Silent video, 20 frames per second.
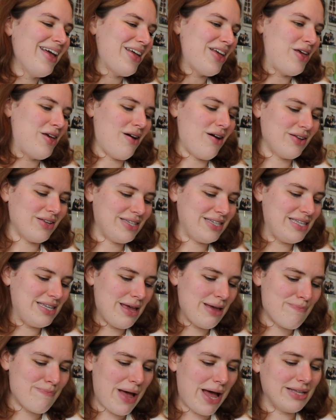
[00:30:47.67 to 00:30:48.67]
cut
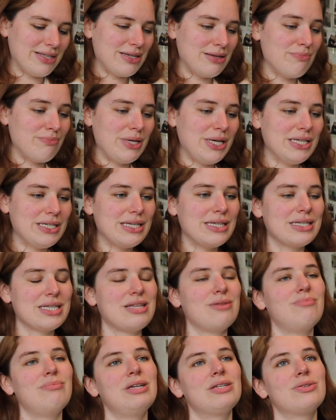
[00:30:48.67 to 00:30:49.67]
their pattern pieces in
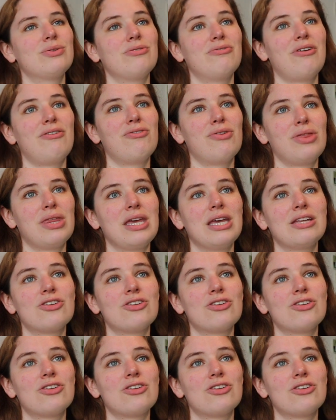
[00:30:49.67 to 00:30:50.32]
the middle of everything.